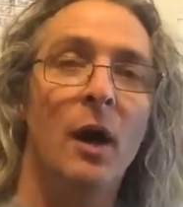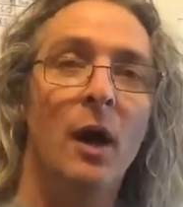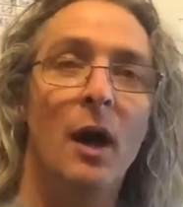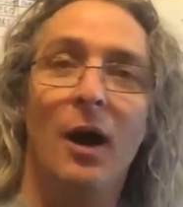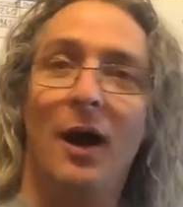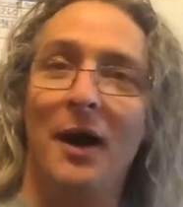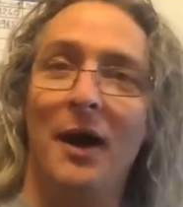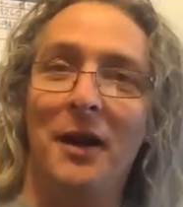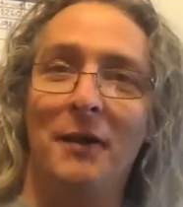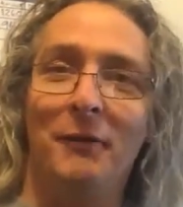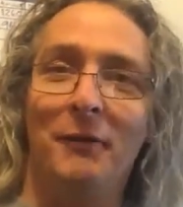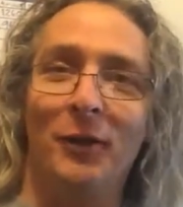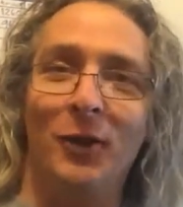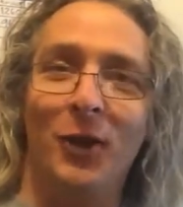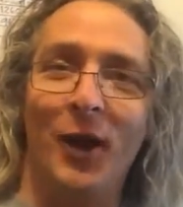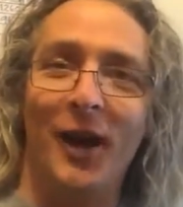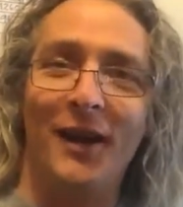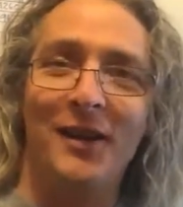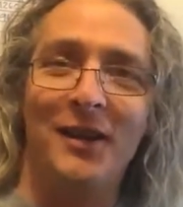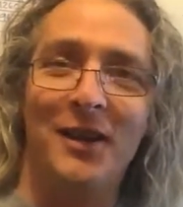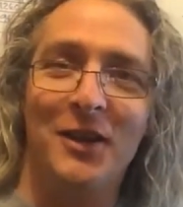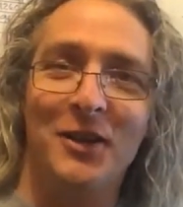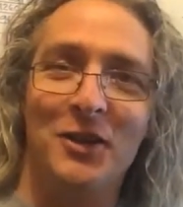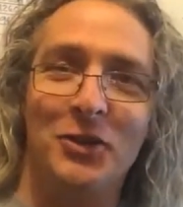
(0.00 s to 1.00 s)
I never
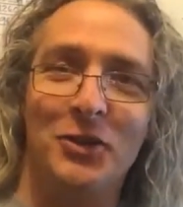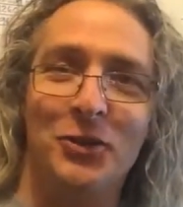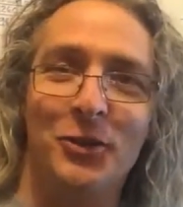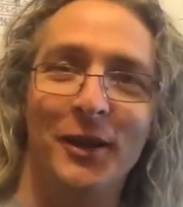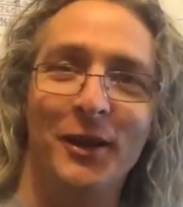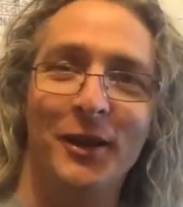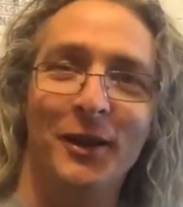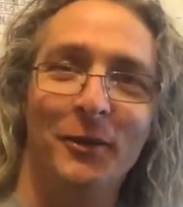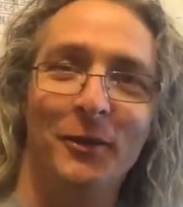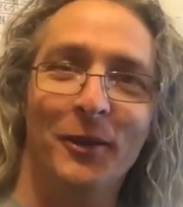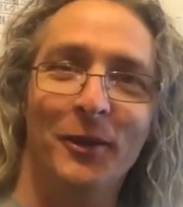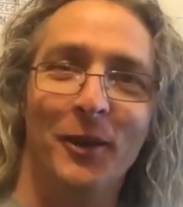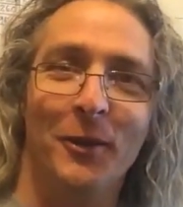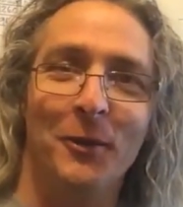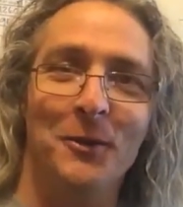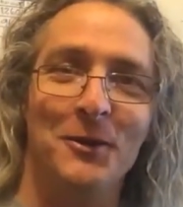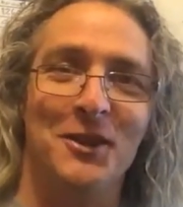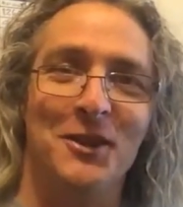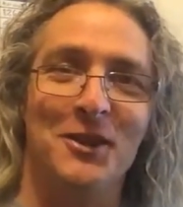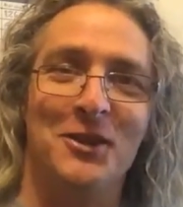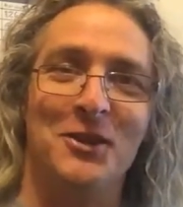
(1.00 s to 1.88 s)
liked history when I was at